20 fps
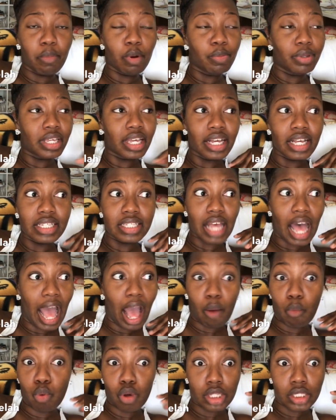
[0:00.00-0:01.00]
But because
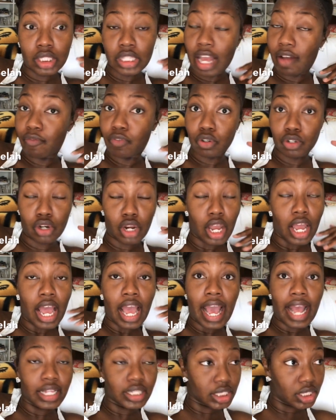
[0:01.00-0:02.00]
I was never
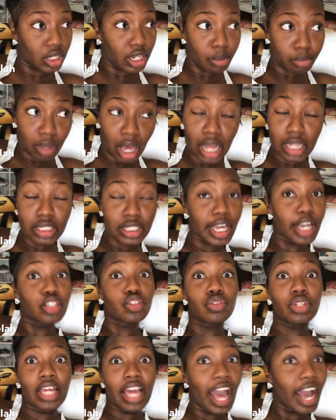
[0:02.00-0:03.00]
and still am not
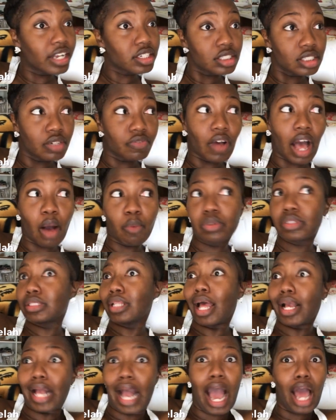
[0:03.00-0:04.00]
sexually active, I was
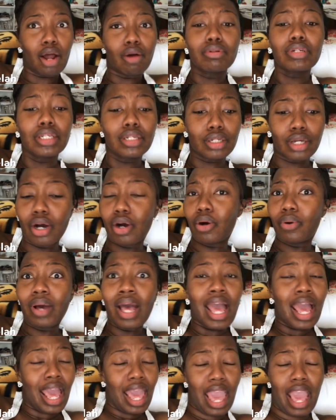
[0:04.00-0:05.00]
like, I don't need to go
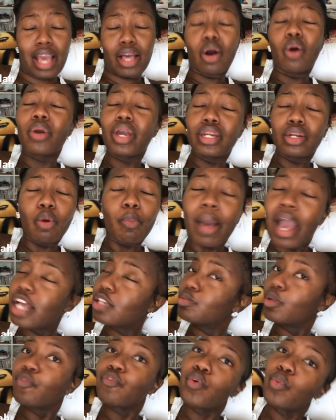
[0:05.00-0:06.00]
get no Pap
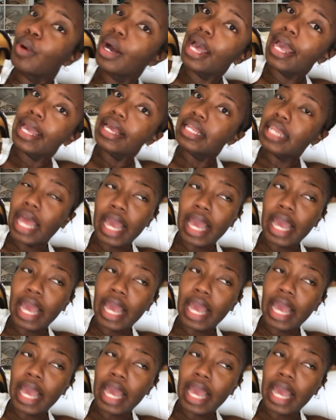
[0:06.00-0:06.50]
smear for what?